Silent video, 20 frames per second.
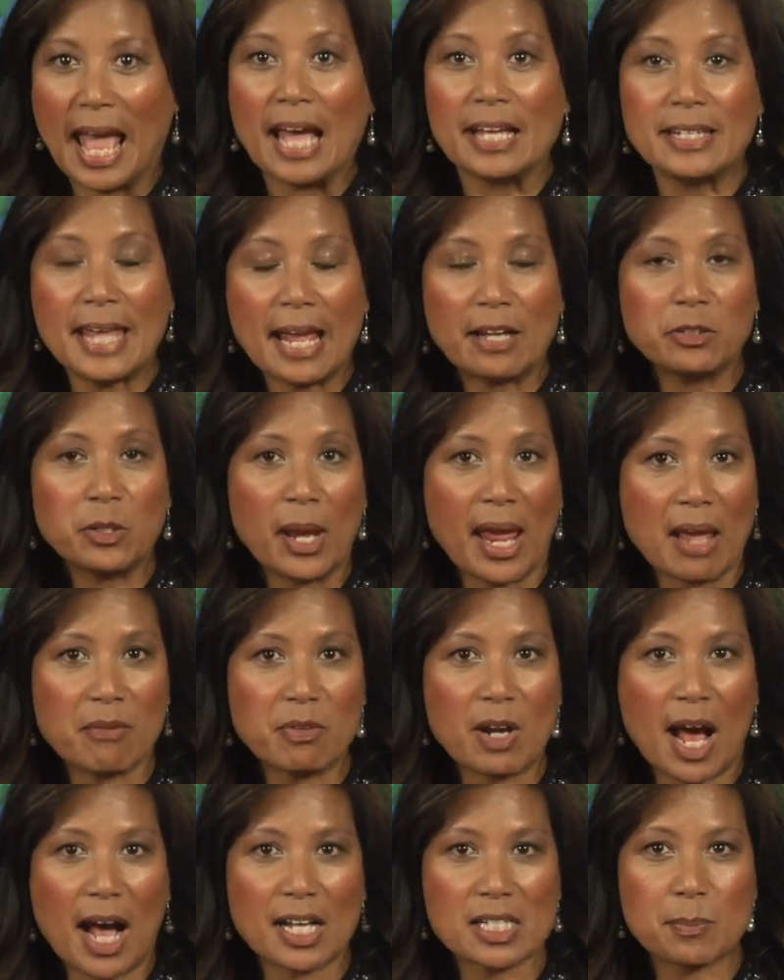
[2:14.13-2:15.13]
Yale New
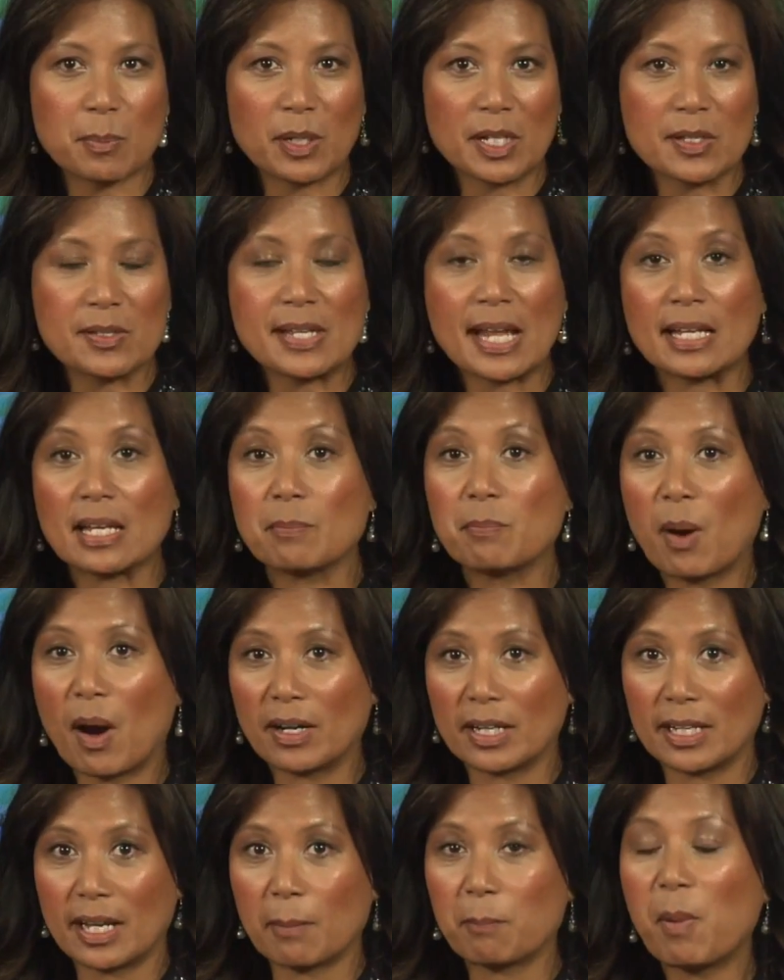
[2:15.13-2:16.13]
Haven Hospital is taking
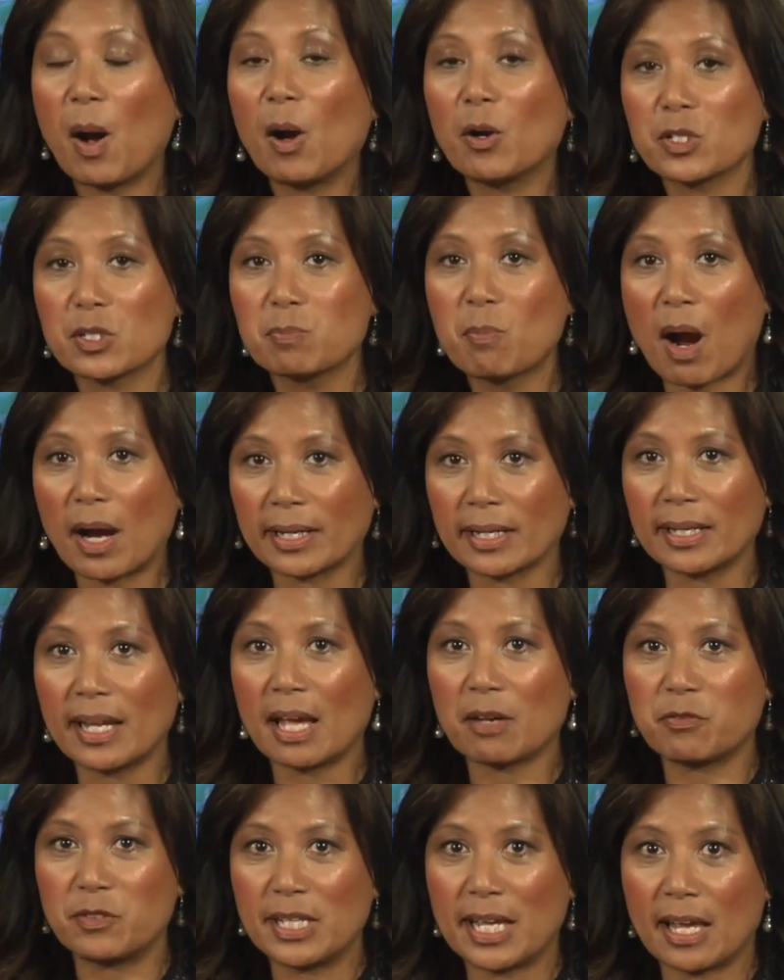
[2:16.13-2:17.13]
part in a post-market
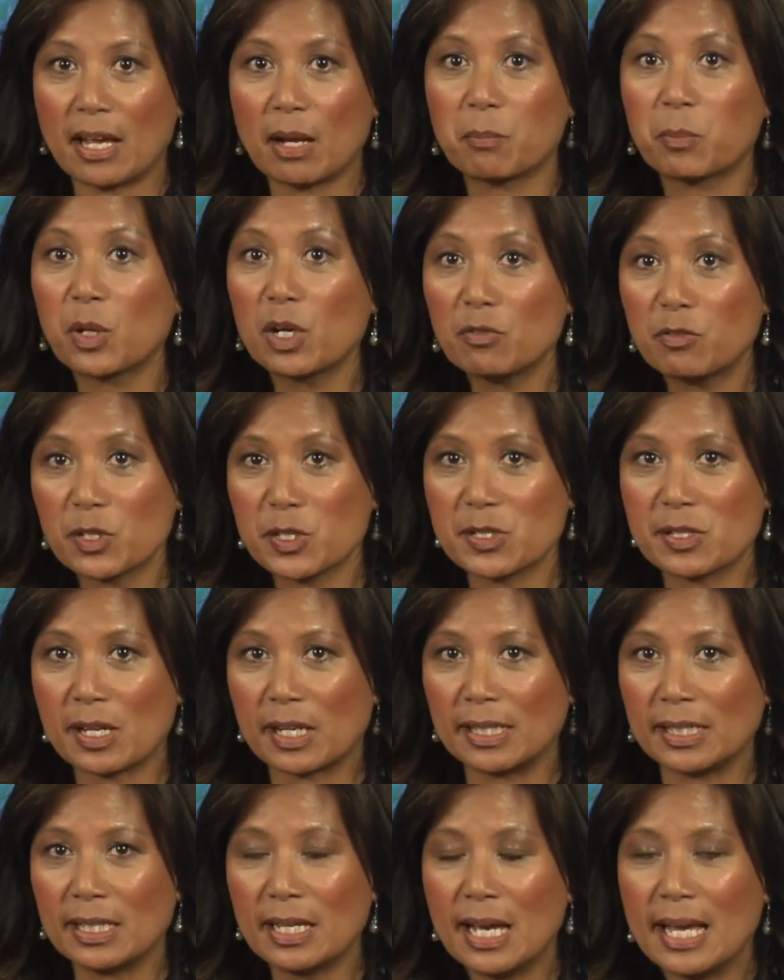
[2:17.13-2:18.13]
FDA approval
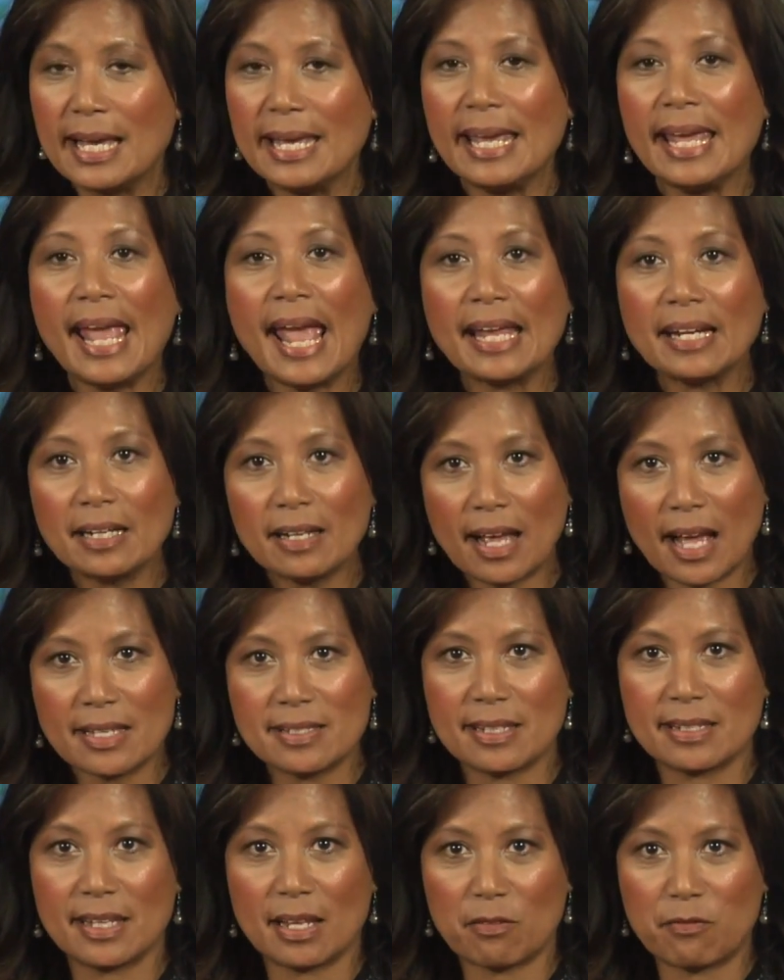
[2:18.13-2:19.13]
study
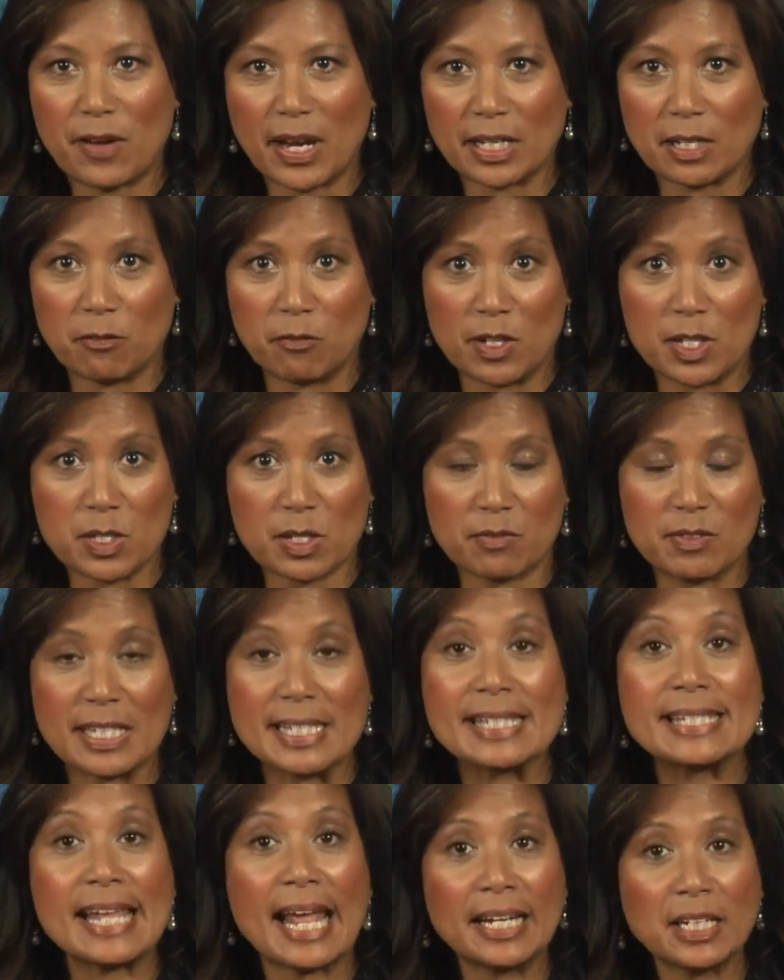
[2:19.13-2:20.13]
analyzing the effectiveness of the
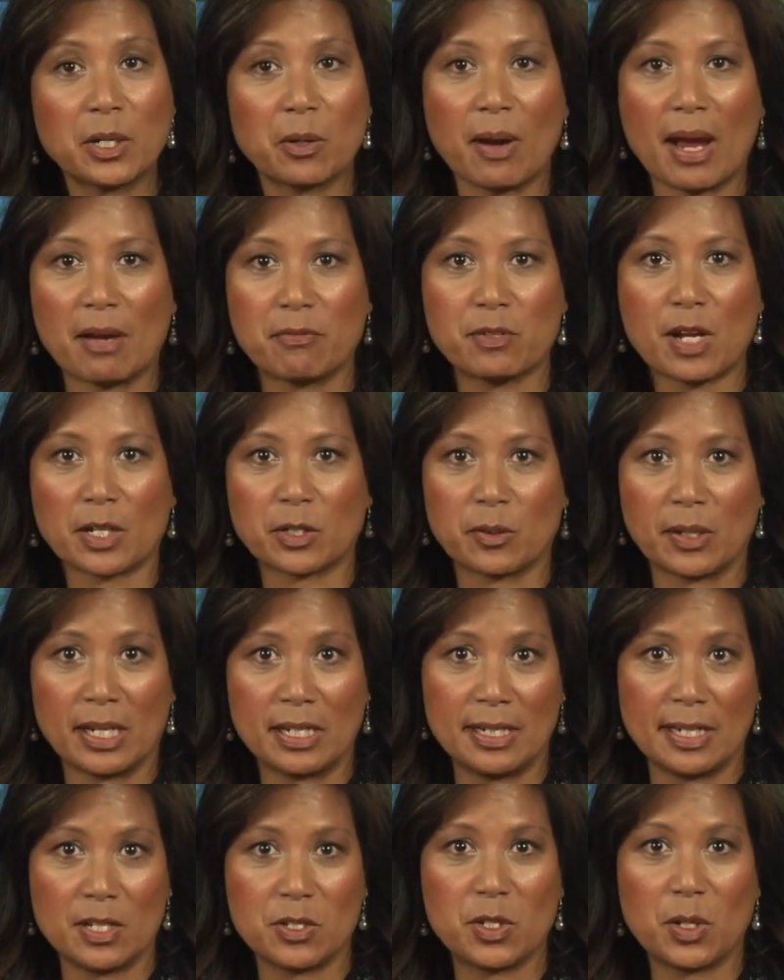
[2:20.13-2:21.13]
stent graft Dr.
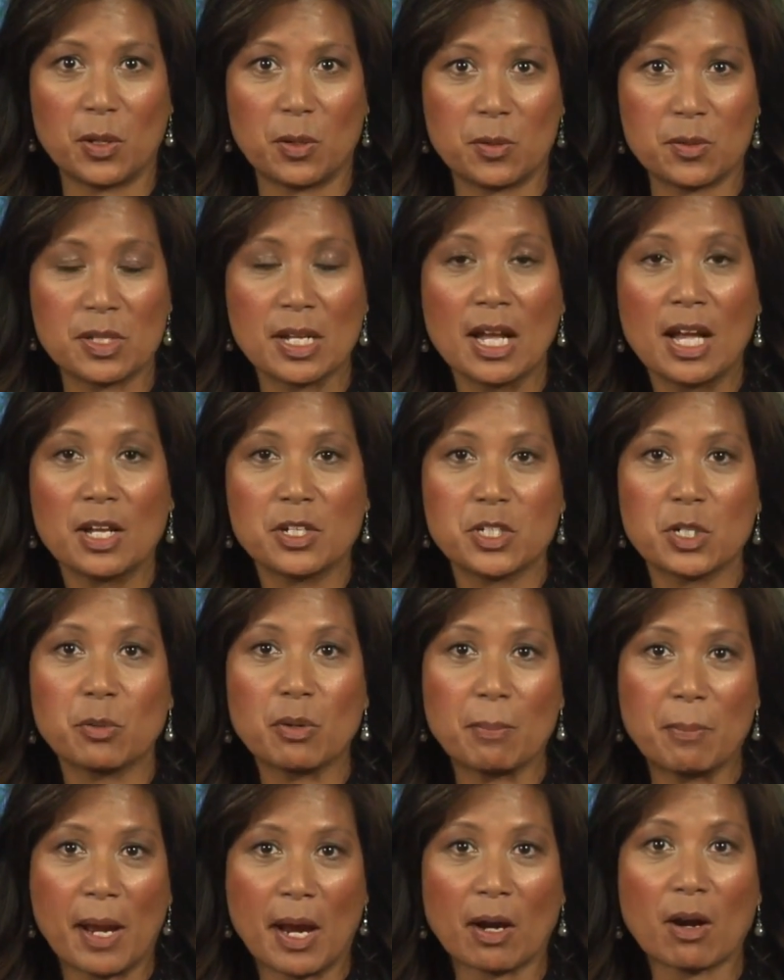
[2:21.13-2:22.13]
Indes used to
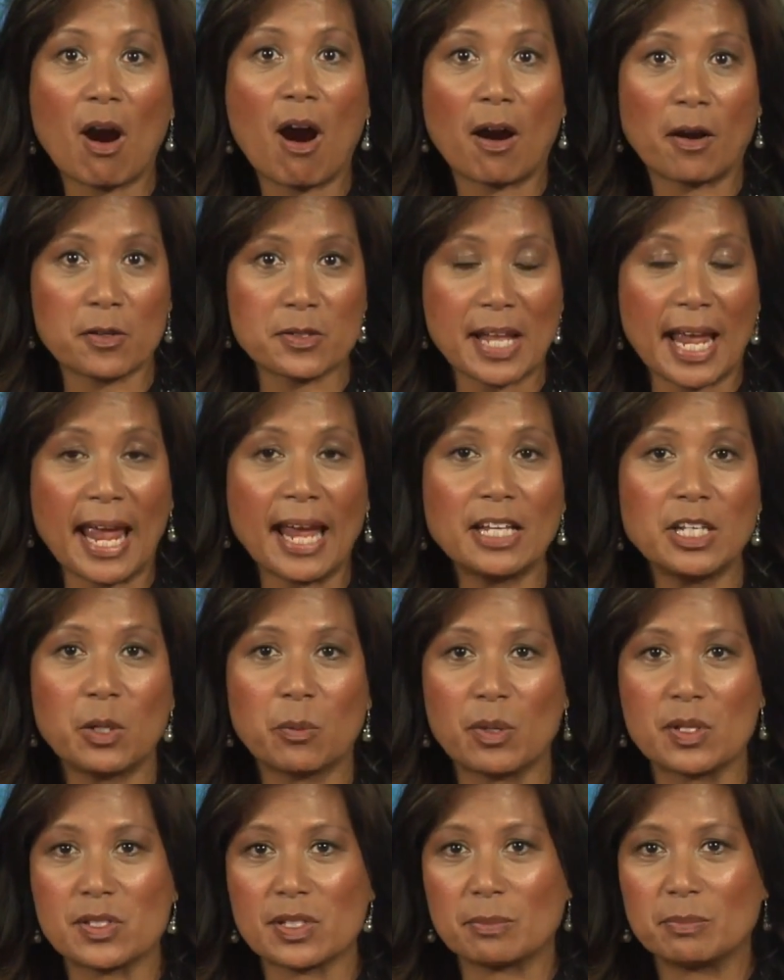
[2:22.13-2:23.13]
repair Carl's
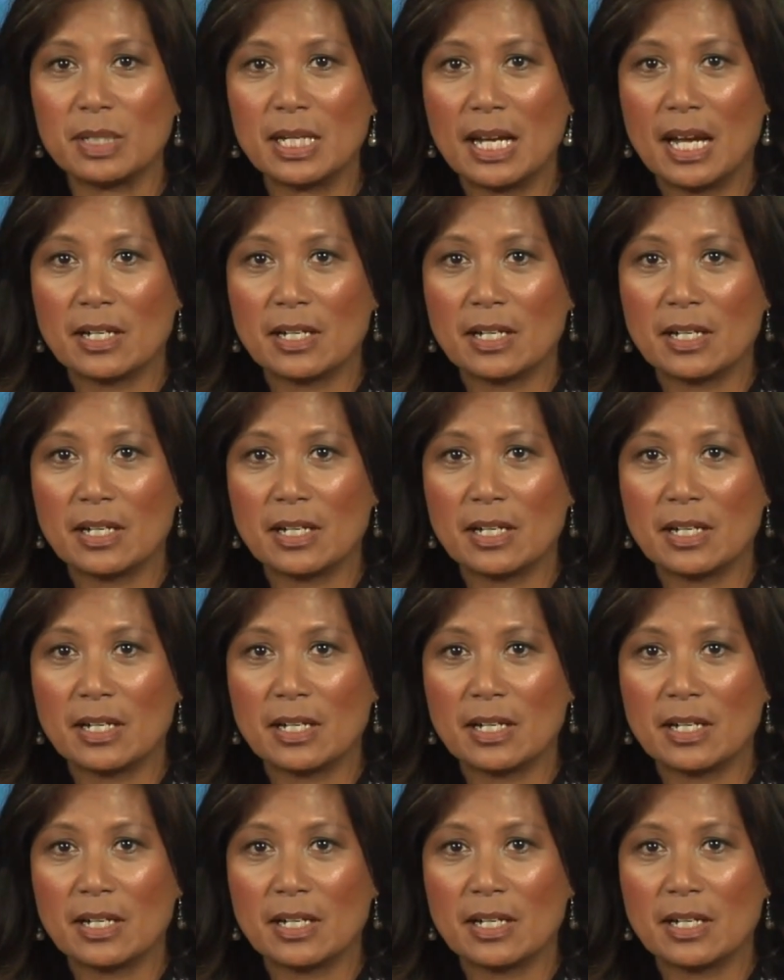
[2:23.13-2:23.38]
aneurysm.